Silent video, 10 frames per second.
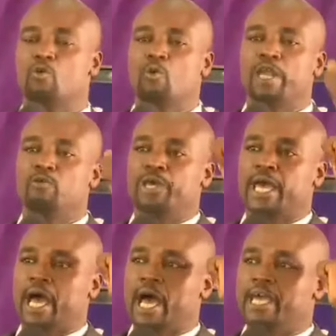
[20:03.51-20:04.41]
when
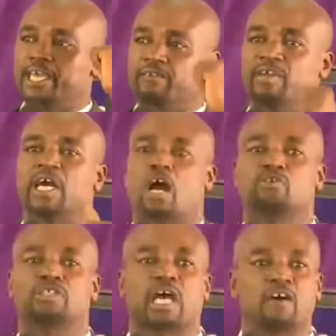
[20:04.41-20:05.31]
we are giving
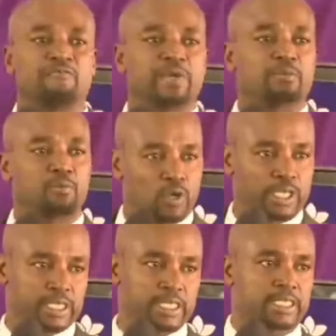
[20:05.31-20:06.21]
out government
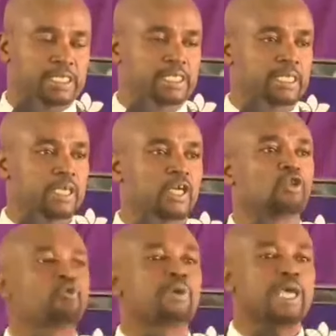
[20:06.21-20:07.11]
policies,
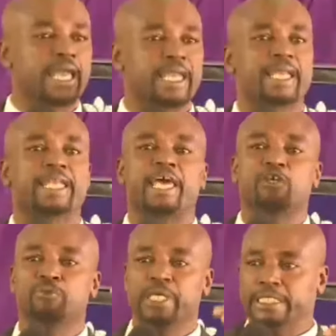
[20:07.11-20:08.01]
to peane na
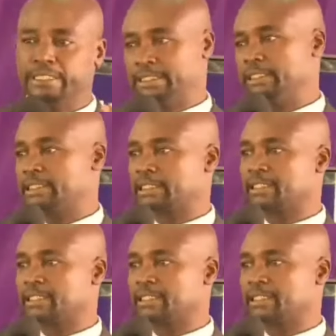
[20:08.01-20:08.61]
humility.